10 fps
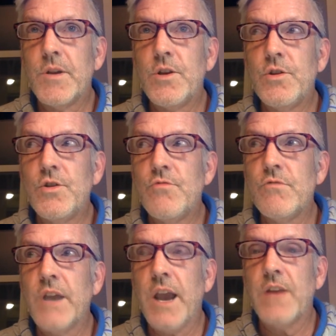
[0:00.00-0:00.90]

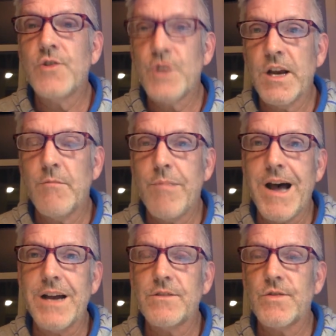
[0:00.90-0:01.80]
you can check a
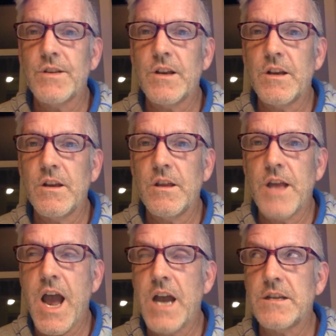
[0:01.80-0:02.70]
box
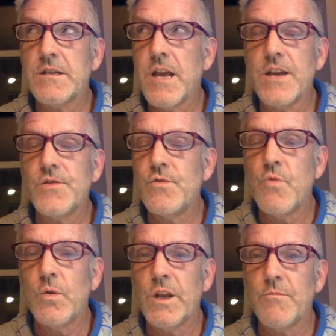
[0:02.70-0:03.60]
that says you
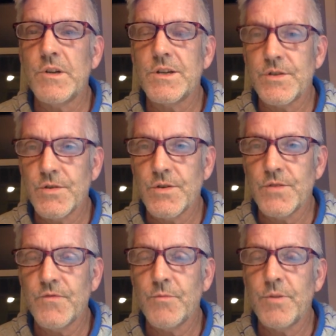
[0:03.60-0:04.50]
only want to
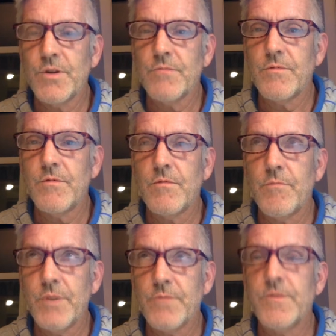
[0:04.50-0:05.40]
search for peer
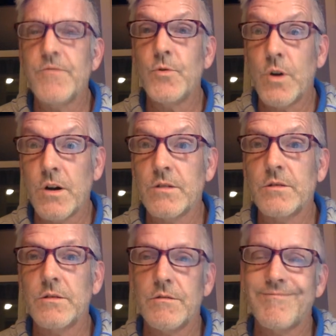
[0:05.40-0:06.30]
reviewed
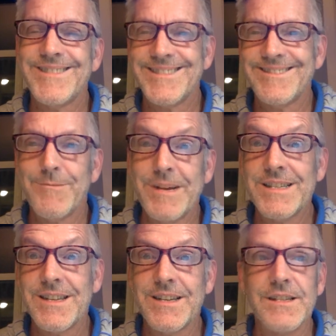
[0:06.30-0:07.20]
articles.
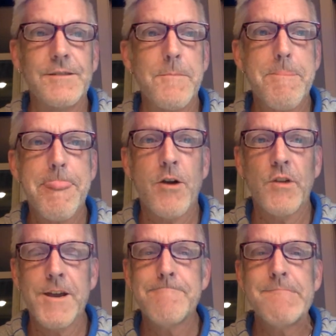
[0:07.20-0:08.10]
Makes it easy.
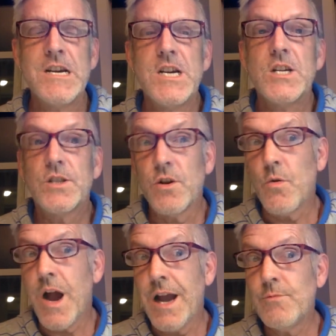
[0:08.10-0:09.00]
Okay,
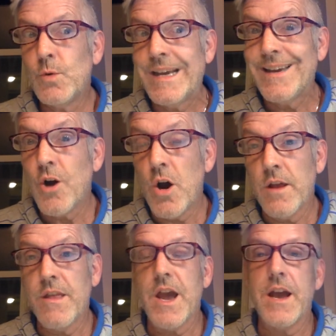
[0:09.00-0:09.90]
so I will get
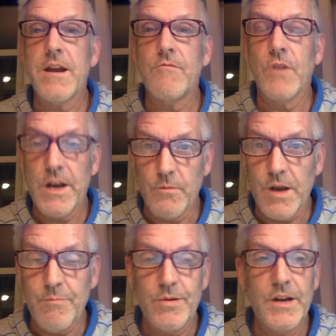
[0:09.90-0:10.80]
on that right
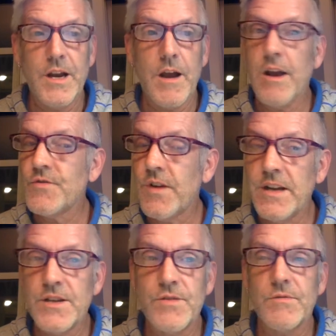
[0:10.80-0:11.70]
away. I'll
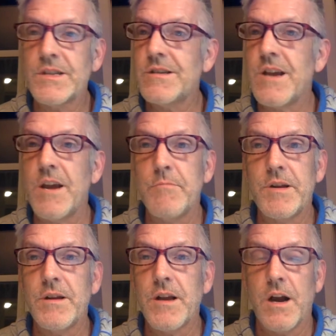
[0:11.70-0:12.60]
try to do it tonight,
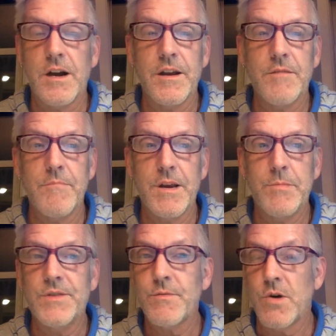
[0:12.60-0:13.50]
but it may
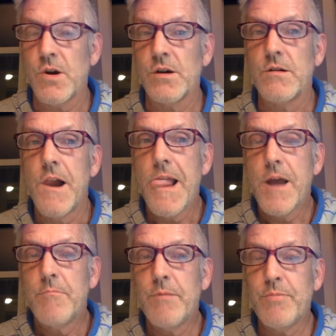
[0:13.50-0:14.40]
be tomorrow.
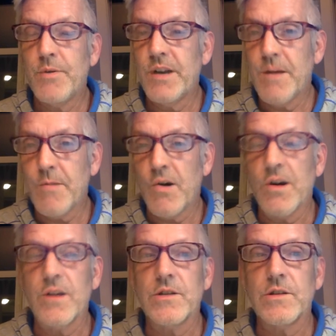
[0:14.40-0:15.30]
but putting up
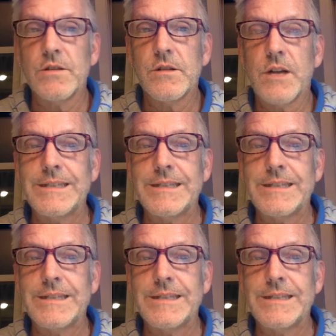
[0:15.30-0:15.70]
articles.